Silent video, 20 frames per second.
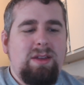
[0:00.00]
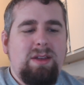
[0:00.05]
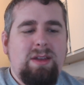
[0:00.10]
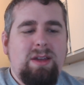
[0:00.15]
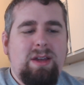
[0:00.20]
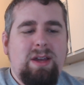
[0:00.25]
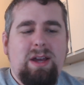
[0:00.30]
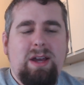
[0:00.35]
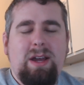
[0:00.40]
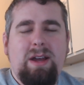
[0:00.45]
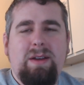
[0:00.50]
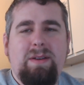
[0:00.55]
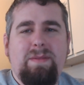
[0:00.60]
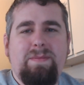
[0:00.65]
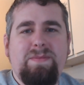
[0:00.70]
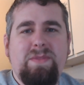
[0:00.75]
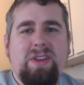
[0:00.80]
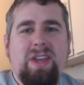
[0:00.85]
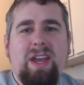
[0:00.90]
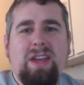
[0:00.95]
uh,
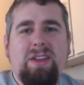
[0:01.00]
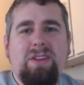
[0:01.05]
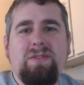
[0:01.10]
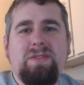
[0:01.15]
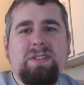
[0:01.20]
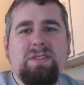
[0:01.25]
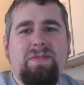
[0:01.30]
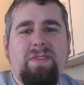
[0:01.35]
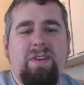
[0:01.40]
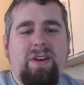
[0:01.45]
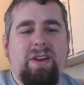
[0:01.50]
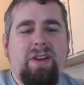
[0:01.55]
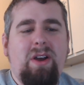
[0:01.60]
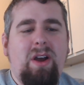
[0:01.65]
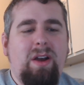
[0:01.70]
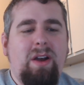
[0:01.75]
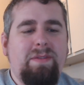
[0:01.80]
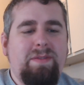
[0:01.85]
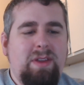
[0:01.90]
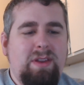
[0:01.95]
you can't use this very
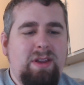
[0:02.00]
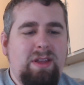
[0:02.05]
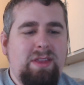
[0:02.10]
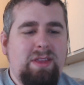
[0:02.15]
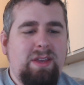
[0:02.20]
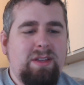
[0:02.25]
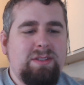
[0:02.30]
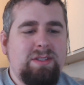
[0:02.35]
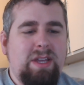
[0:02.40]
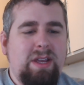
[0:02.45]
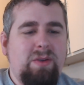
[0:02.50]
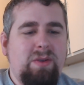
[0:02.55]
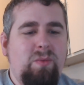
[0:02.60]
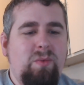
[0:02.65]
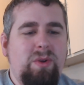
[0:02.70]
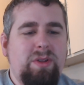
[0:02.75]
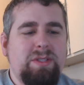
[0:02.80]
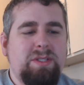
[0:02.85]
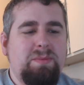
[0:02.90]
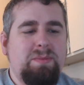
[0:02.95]
often. I think it's like
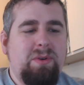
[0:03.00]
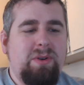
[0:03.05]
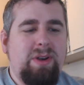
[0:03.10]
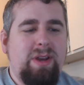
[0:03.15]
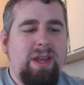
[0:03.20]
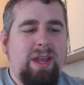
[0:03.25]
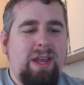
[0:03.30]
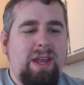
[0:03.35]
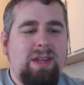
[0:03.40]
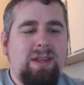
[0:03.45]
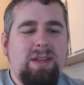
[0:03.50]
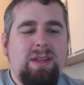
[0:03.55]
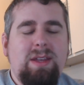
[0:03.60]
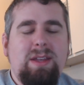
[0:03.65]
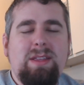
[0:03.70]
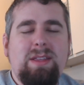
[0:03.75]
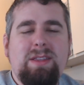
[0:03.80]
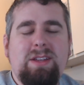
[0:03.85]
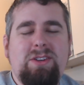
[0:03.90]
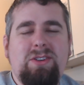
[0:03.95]
once per day
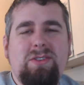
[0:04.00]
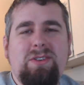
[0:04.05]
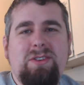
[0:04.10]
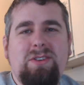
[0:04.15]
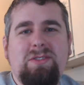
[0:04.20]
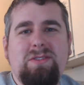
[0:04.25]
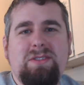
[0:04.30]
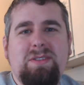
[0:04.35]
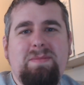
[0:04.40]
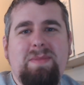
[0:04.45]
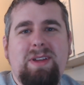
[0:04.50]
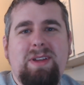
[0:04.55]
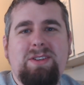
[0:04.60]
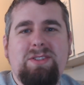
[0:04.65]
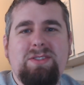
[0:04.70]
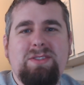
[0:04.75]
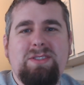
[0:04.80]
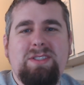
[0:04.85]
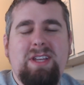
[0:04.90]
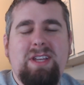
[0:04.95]
that you can use
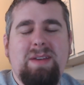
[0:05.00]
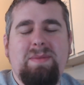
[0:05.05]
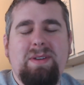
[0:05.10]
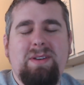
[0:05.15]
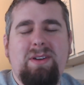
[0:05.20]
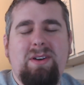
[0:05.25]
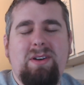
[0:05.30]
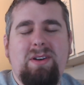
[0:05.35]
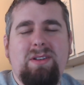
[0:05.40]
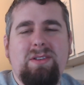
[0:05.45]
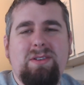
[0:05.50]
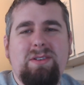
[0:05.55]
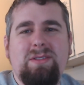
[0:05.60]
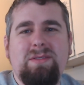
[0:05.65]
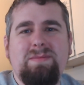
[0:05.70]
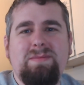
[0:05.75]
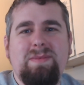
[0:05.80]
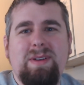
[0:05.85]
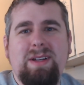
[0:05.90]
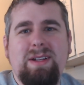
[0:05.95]
dimension step at all.
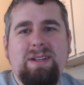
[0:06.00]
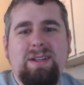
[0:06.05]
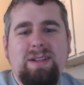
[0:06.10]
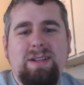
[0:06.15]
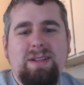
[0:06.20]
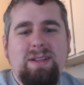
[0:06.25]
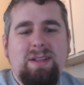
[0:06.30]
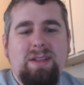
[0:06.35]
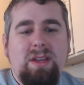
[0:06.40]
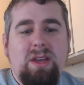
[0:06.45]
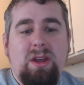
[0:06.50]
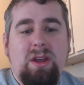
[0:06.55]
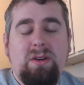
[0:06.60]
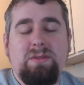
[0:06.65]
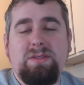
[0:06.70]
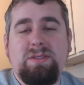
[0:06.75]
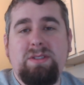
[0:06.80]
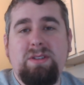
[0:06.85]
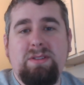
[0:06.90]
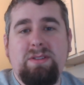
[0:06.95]
Or, but, you know,
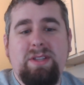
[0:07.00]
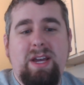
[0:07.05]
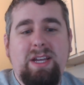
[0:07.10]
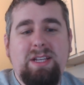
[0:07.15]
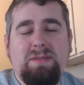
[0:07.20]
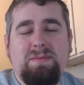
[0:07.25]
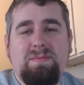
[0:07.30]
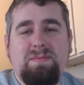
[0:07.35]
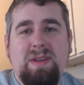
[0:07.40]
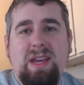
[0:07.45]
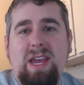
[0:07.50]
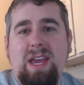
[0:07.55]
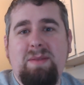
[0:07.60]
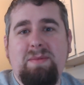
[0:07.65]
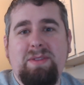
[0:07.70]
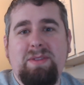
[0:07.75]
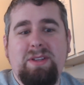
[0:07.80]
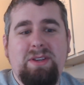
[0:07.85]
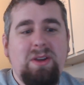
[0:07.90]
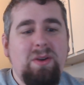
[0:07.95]
it's still nice being
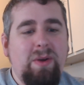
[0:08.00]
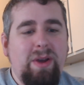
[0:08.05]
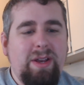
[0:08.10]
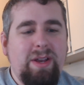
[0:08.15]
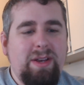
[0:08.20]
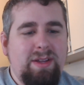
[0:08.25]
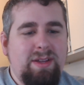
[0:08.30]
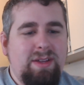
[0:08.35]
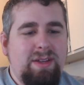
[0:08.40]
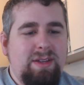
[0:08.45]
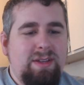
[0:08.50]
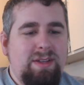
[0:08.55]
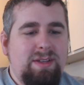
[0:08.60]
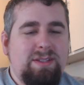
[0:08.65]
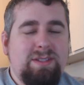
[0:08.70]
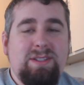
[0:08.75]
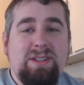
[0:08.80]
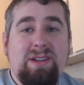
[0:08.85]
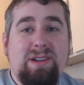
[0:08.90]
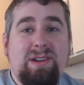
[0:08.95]
able to do it.
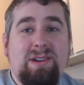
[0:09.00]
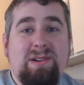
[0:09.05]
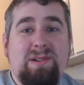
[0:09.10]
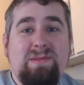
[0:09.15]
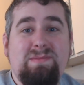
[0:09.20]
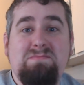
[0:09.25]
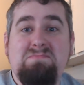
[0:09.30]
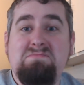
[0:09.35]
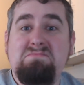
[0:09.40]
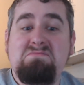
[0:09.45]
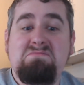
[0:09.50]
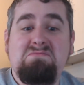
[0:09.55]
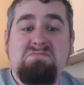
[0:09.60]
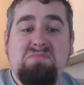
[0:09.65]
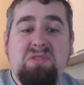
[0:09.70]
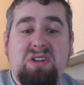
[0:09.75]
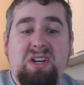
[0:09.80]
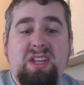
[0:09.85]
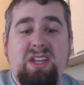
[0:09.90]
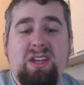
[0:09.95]
So
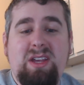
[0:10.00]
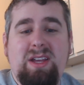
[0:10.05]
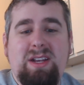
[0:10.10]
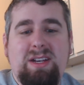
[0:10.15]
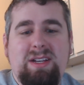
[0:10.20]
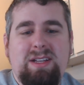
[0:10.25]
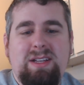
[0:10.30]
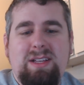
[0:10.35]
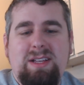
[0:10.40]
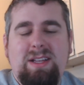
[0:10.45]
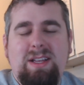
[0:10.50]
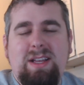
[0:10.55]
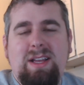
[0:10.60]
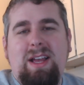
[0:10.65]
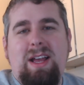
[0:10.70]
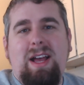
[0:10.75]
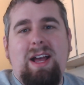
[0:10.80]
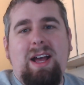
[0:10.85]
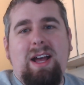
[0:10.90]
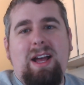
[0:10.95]
pretty good.
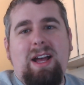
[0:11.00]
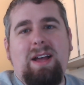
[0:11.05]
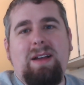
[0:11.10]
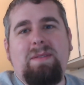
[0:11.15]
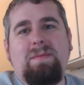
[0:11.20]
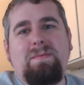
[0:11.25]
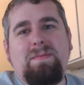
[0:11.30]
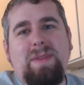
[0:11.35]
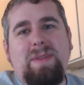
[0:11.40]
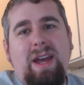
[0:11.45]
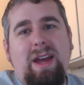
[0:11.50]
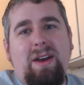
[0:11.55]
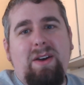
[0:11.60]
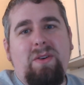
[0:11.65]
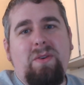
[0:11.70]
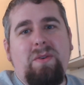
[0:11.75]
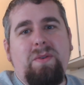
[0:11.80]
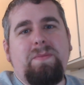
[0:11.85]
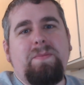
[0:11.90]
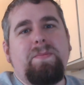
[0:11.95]
Um,
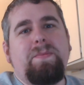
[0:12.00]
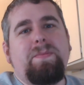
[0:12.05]
now,